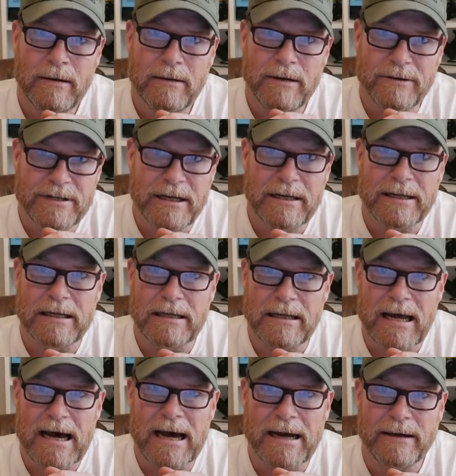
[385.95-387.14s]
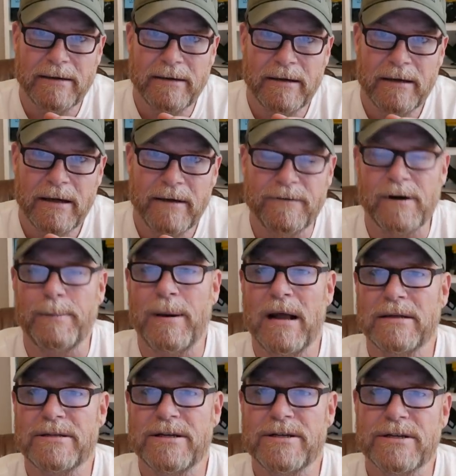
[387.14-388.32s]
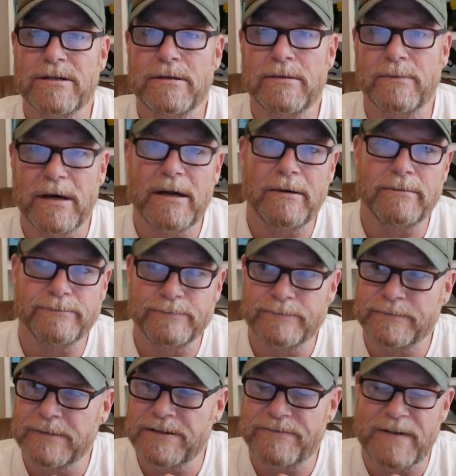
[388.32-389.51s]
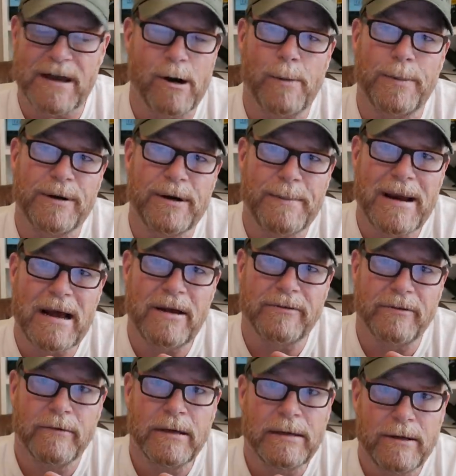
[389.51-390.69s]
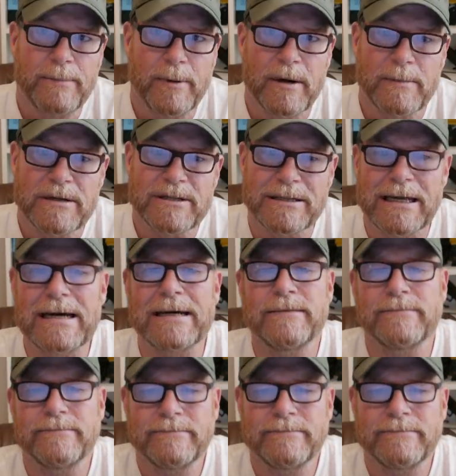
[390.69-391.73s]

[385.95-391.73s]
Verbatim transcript: They're telling a lie. If you're a politician, well, if they open their mouths, they're pretty much lying.